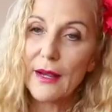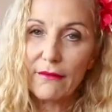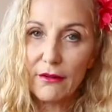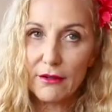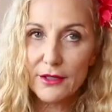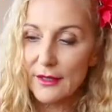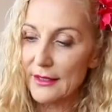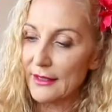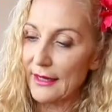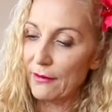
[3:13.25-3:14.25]
We have lots of
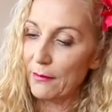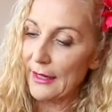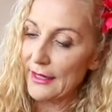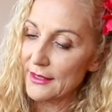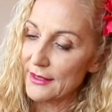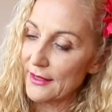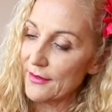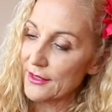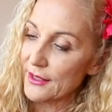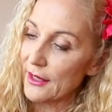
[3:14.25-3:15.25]
these clever places
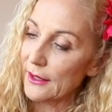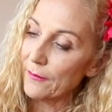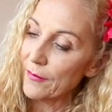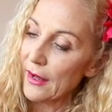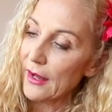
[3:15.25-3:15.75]
in the skull.